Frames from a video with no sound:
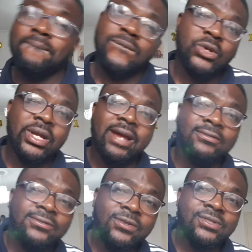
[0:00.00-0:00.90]
You
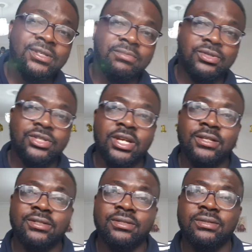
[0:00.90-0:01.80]
can't force them to
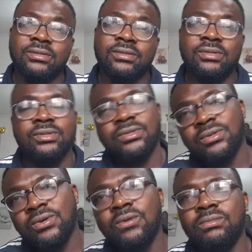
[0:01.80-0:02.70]
change.
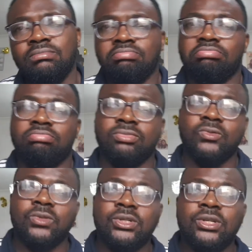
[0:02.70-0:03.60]
So,
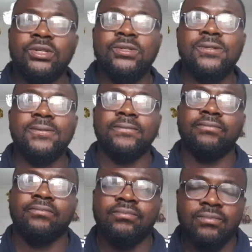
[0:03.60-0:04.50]
what are you going to do?
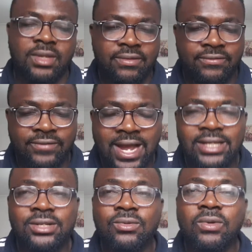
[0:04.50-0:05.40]

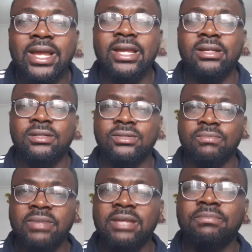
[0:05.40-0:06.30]
Find a way to
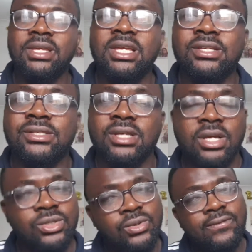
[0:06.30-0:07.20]
make peace.
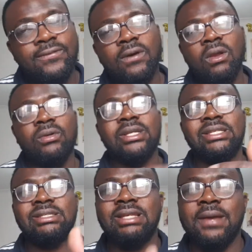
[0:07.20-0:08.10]
So follow
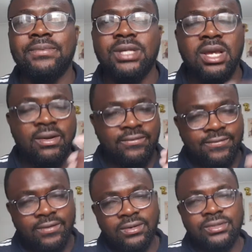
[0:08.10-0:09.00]
these steps,
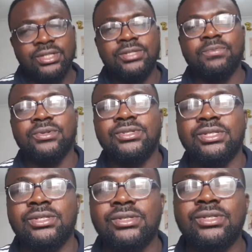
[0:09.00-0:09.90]
follow these
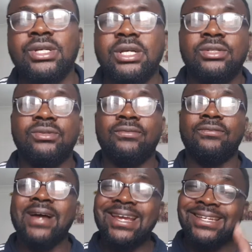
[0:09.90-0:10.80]
procedures to
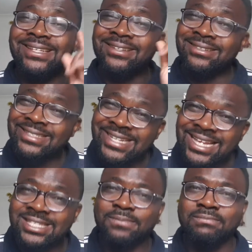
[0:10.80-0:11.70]
finding the
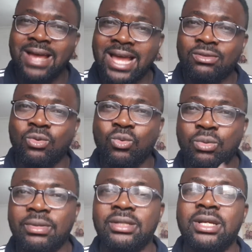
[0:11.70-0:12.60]
next man or
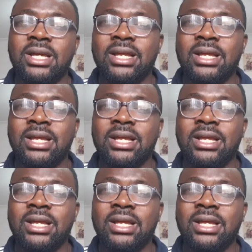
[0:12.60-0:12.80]
woman,